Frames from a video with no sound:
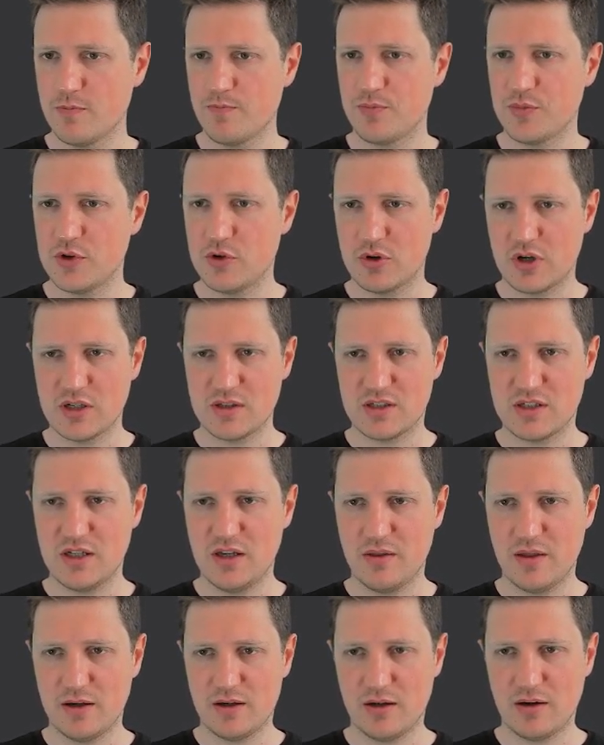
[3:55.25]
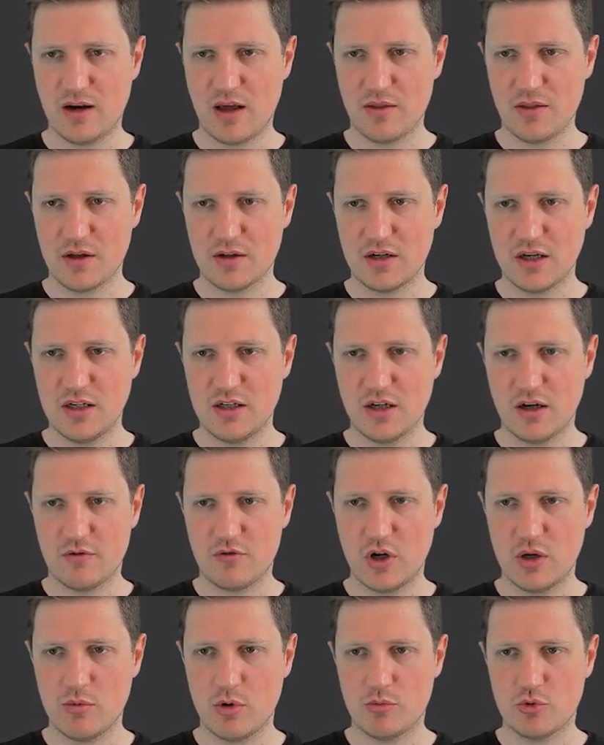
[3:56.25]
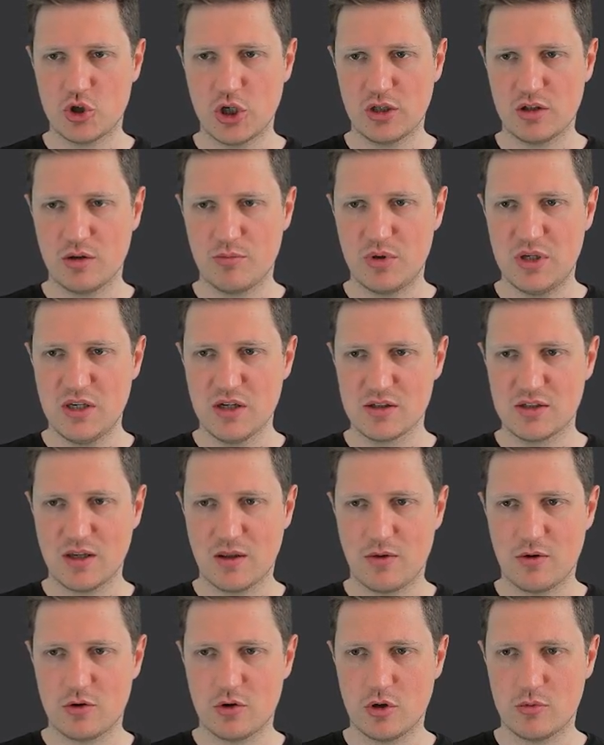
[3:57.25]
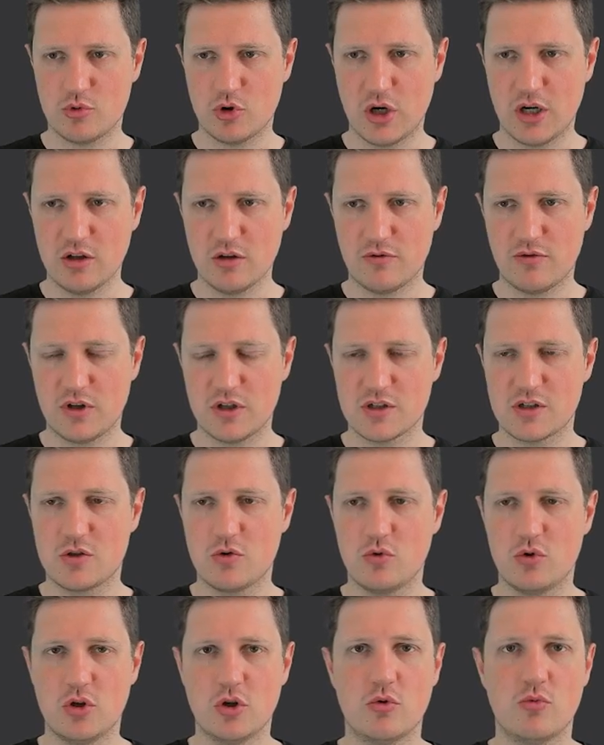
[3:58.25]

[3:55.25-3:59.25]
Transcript: you can see that another data frame object appears at the top right of RStudio,